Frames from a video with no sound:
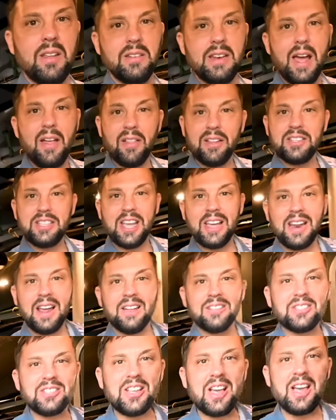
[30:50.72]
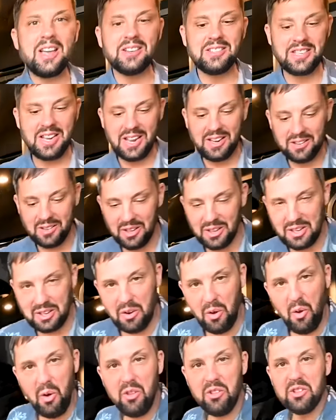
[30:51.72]
Now let's head outside and take a look
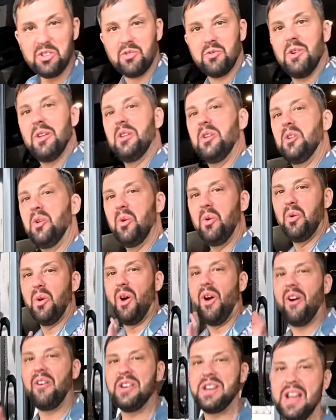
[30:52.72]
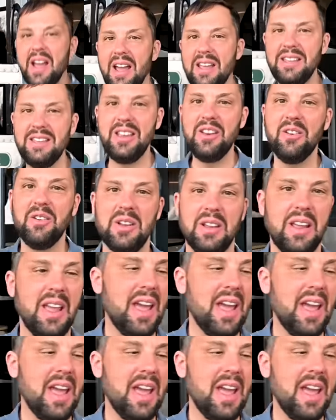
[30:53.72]
at all this really cool REI gear you